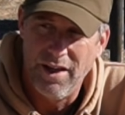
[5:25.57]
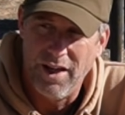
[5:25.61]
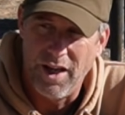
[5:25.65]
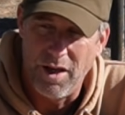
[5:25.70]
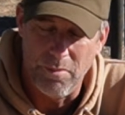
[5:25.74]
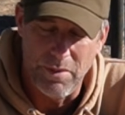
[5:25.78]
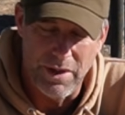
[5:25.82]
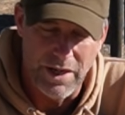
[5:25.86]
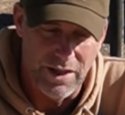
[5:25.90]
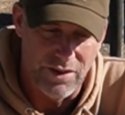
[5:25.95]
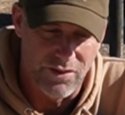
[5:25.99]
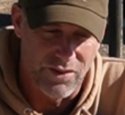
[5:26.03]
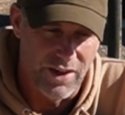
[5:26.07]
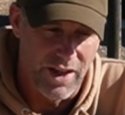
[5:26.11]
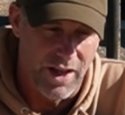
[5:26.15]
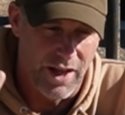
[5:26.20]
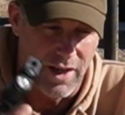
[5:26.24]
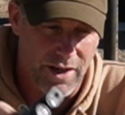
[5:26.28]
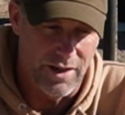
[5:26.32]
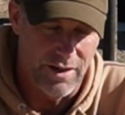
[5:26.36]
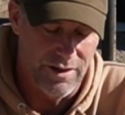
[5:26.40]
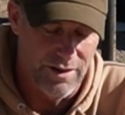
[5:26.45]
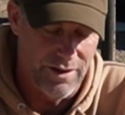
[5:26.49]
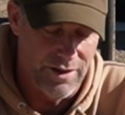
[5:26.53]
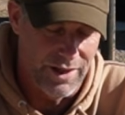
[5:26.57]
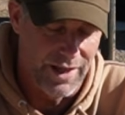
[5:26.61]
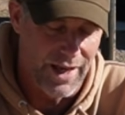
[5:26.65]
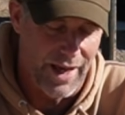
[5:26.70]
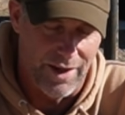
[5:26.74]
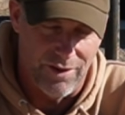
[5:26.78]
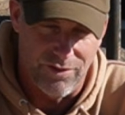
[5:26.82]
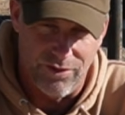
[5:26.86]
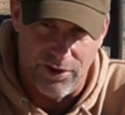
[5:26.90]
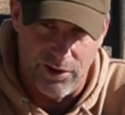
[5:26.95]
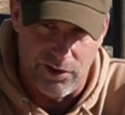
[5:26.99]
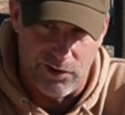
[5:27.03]
I mean, it's not a
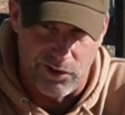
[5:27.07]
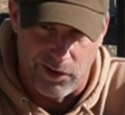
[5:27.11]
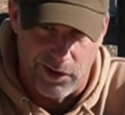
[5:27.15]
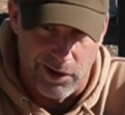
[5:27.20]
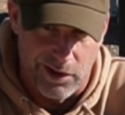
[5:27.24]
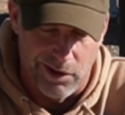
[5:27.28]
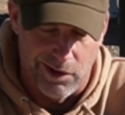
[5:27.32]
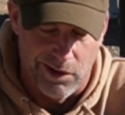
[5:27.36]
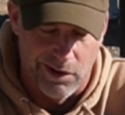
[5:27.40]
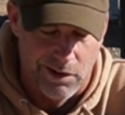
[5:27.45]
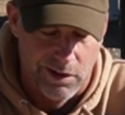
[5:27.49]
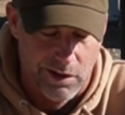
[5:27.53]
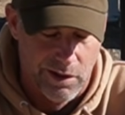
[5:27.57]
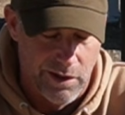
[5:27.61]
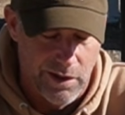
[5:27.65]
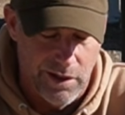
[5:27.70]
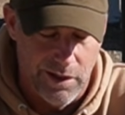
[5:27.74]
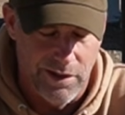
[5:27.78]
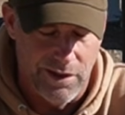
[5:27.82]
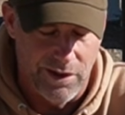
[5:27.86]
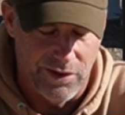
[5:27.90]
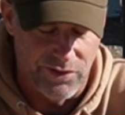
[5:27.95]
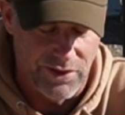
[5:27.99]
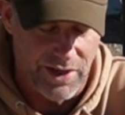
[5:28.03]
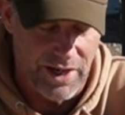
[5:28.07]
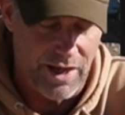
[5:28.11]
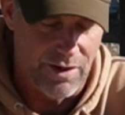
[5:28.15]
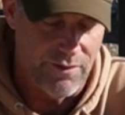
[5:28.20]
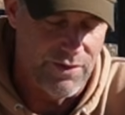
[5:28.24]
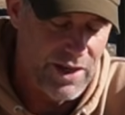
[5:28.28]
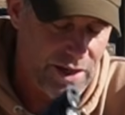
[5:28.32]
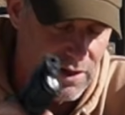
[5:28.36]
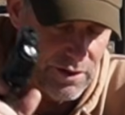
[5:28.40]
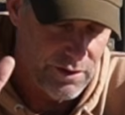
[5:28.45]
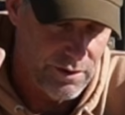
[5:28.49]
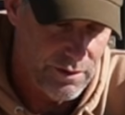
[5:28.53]
Geisley trigger. It doesn't have
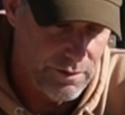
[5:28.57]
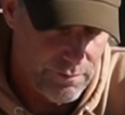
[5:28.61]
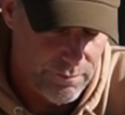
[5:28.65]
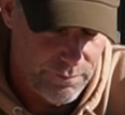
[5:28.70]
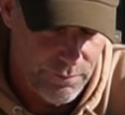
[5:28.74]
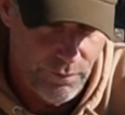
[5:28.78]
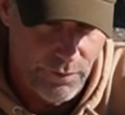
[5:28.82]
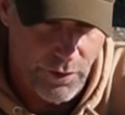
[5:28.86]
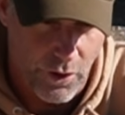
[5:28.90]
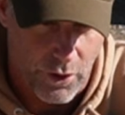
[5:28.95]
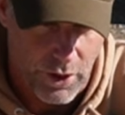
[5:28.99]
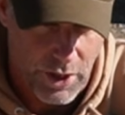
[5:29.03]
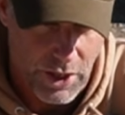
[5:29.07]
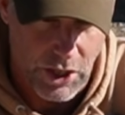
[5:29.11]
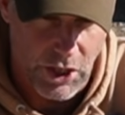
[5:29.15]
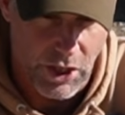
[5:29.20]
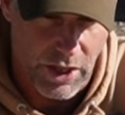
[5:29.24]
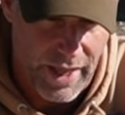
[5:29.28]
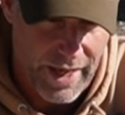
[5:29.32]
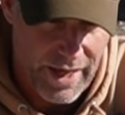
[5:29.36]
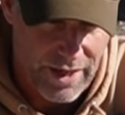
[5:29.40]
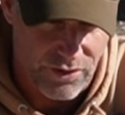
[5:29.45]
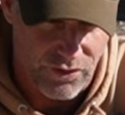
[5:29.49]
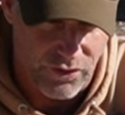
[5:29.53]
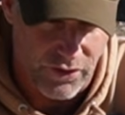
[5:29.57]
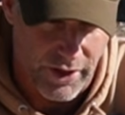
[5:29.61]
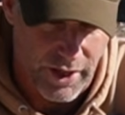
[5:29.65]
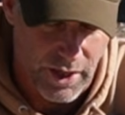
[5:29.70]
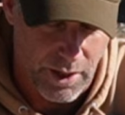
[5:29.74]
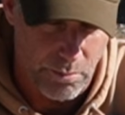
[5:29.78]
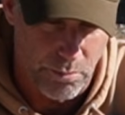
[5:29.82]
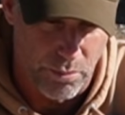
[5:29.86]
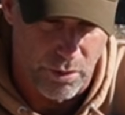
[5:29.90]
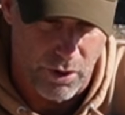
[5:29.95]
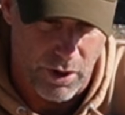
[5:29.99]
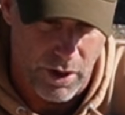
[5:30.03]
that very
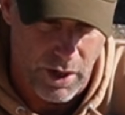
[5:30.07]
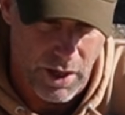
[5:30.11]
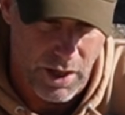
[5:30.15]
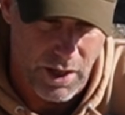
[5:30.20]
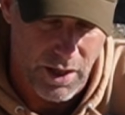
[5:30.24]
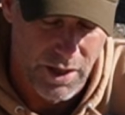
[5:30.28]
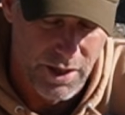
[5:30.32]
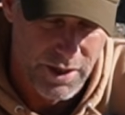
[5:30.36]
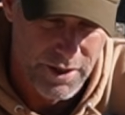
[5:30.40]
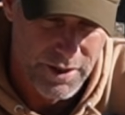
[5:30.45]
glass-like brake.